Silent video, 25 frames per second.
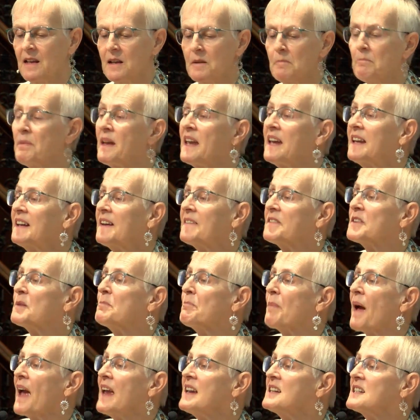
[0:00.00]
Being at the
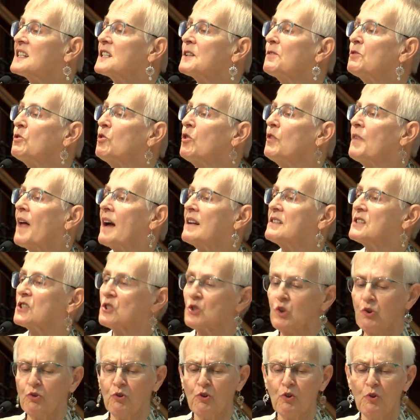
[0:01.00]
base of all those
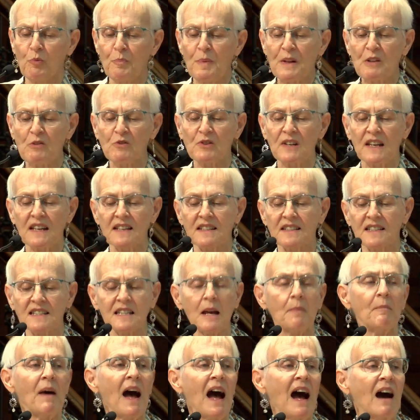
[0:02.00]
tall buildings
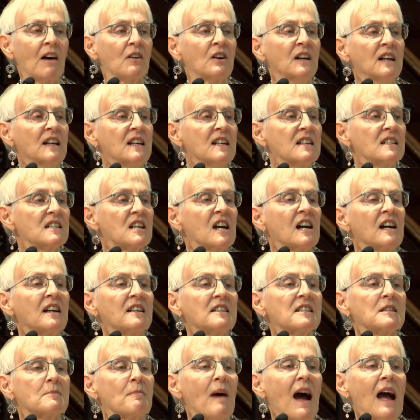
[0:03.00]
somehow
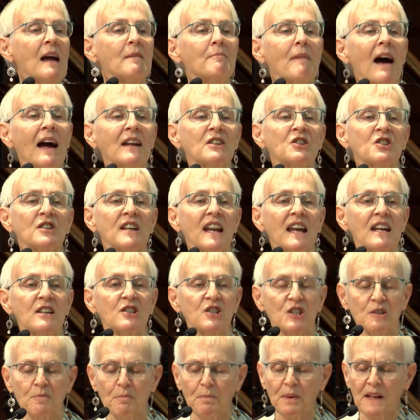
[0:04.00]
turned my
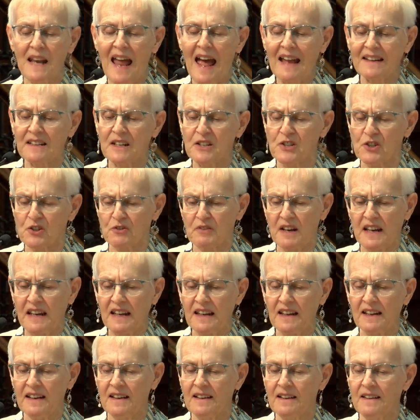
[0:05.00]
imagination planetary.
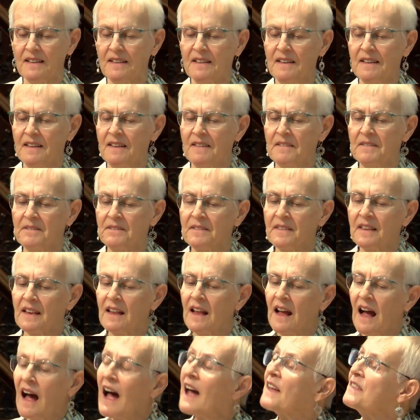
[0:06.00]

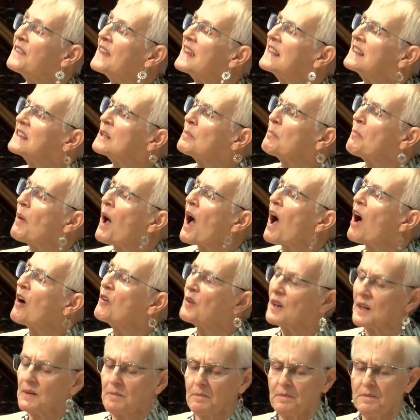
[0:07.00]
I think the
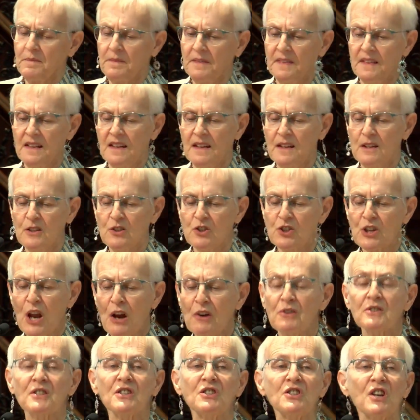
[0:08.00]
poem
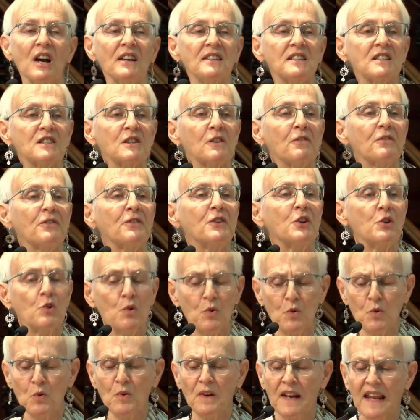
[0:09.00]
shows just a
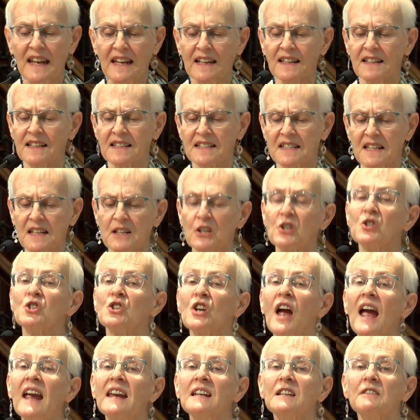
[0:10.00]
few links in a
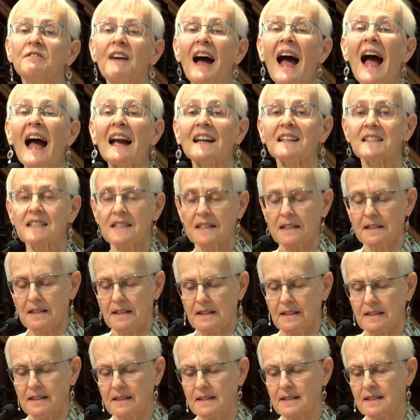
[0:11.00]
chain of
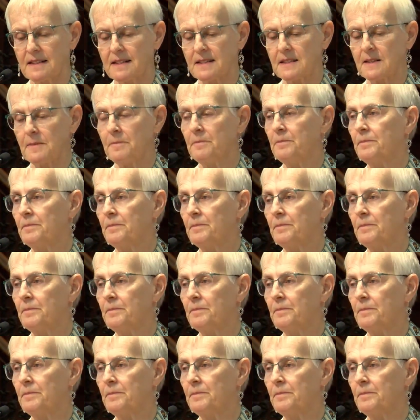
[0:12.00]
accidents.